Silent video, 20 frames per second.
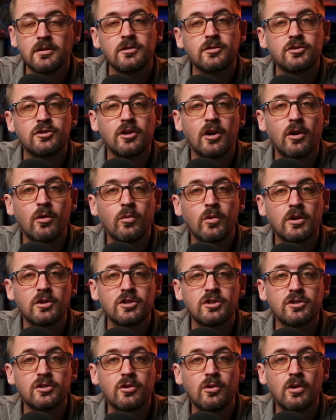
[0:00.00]
so we're
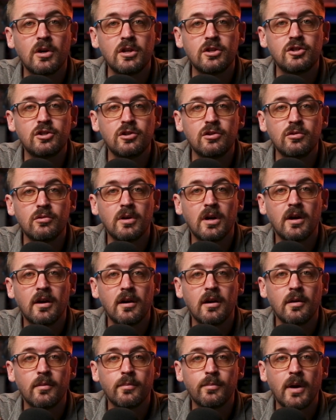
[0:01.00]
just going
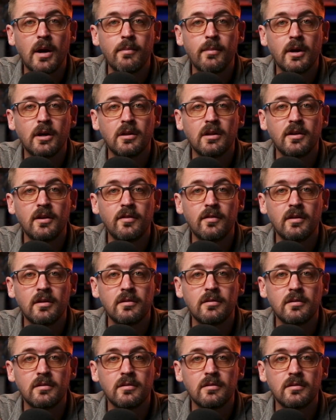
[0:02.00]
to primarily
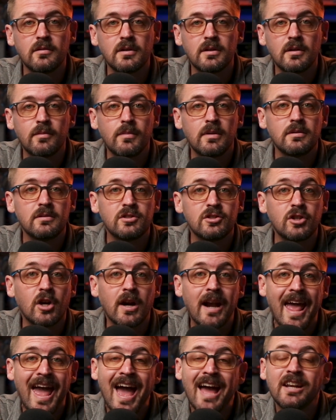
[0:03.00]

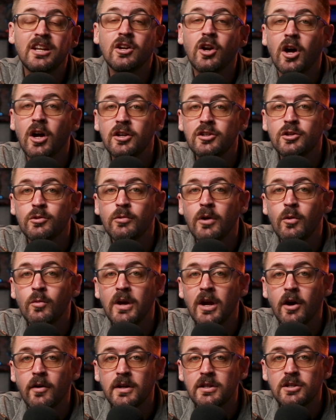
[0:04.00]
start adding on to what
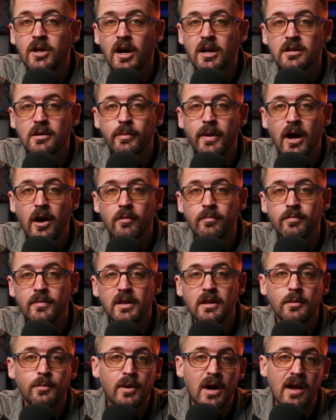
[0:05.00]
we already talked about
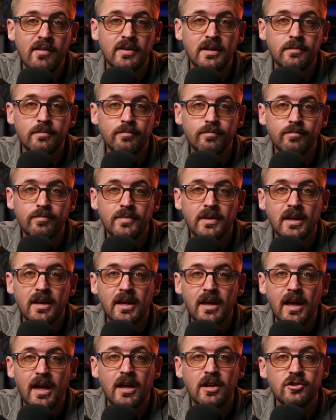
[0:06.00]
in the private
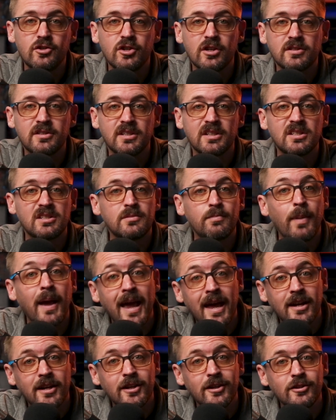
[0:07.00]
and just
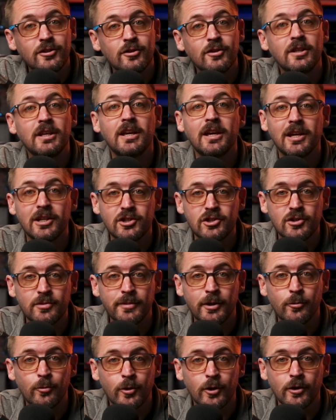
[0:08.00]
expand it to the
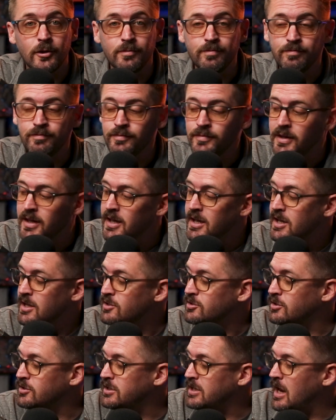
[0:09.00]
instrument world.
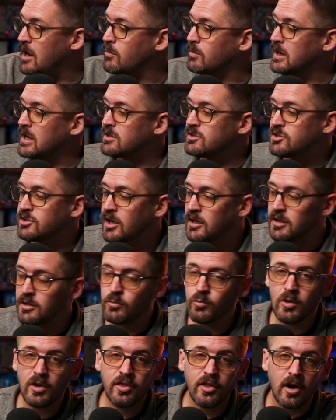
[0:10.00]
So today we're getting
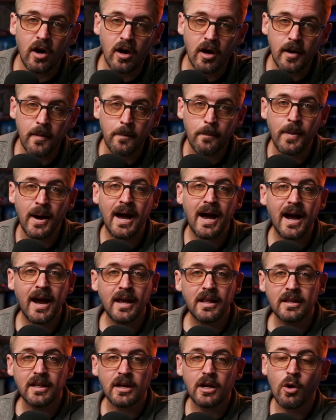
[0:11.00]
started with our
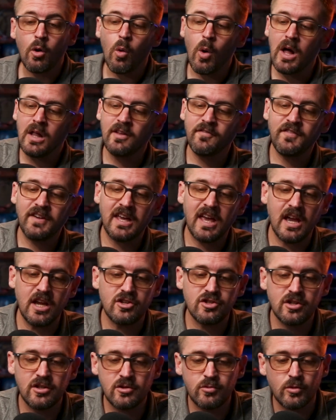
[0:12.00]
pilot
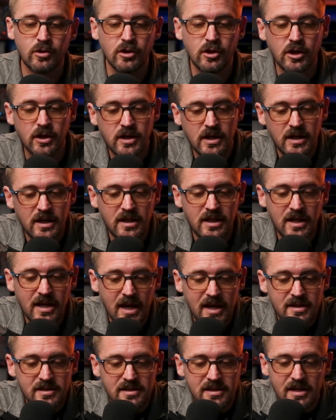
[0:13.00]
qualifications. We're looking in the
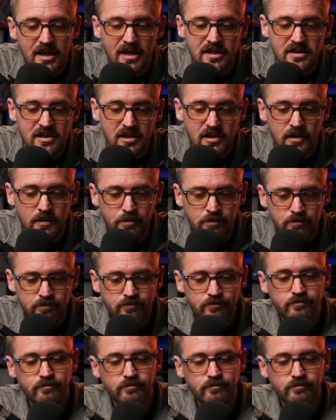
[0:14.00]
ACS here.